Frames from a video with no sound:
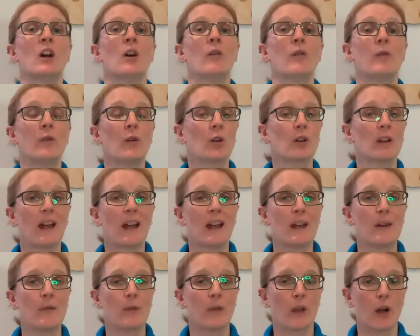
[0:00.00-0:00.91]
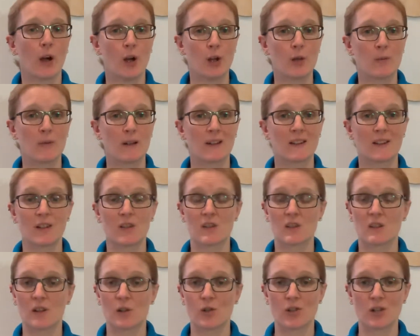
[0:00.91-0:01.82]
foot care for the homeless and
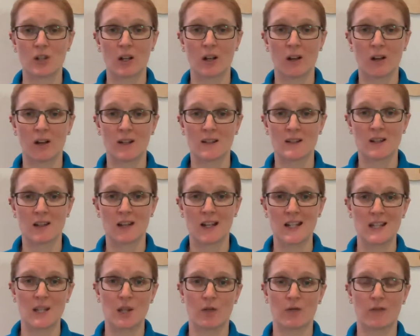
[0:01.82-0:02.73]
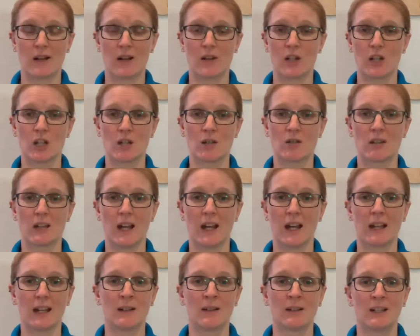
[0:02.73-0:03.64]
socially isolated throughout the
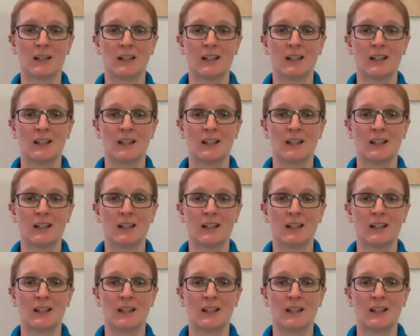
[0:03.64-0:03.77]
UK.